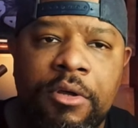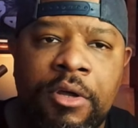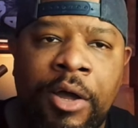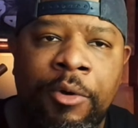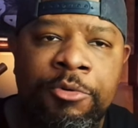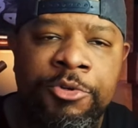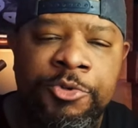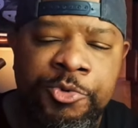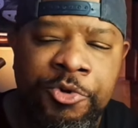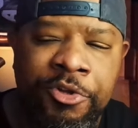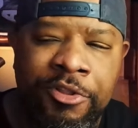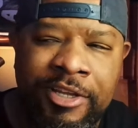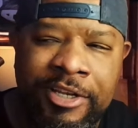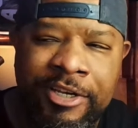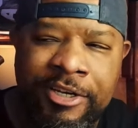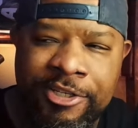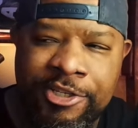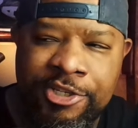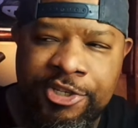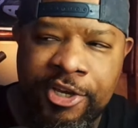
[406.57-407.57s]
I was really
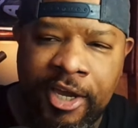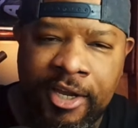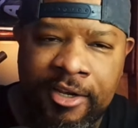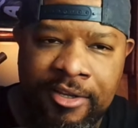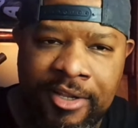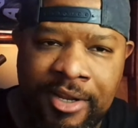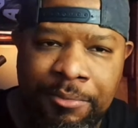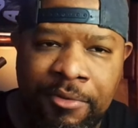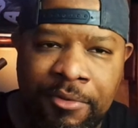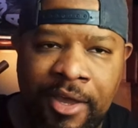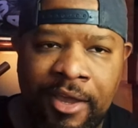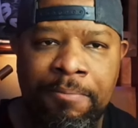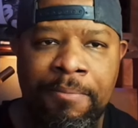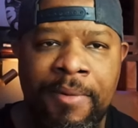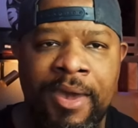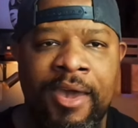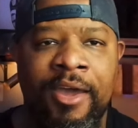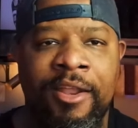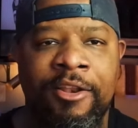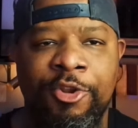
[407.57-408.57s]
dejected. I'm like,
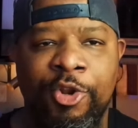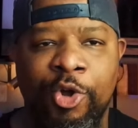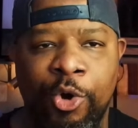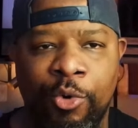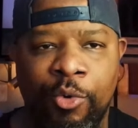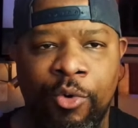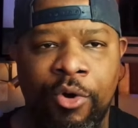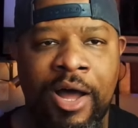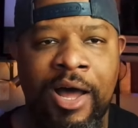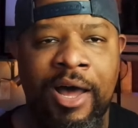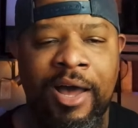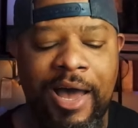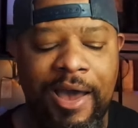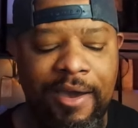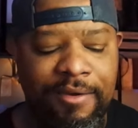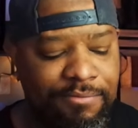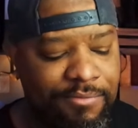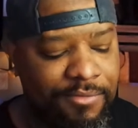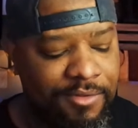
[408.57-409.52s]
man, you know, I,